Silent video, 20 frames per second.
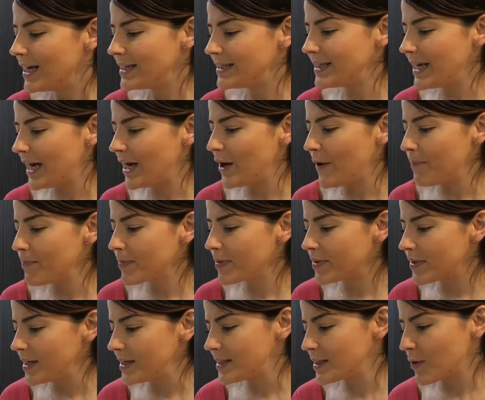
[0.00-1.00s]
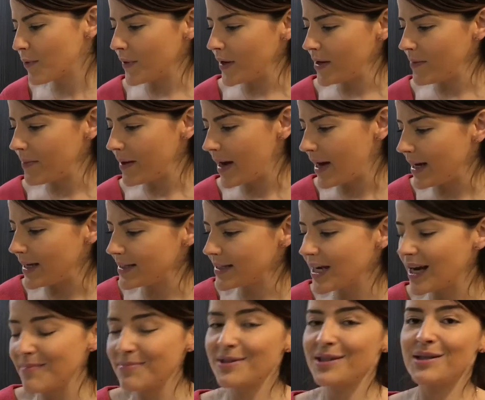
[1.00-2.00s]
Now this cream has
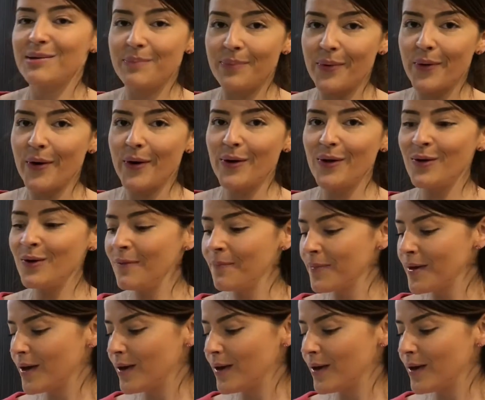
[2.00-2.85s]
come to the boil.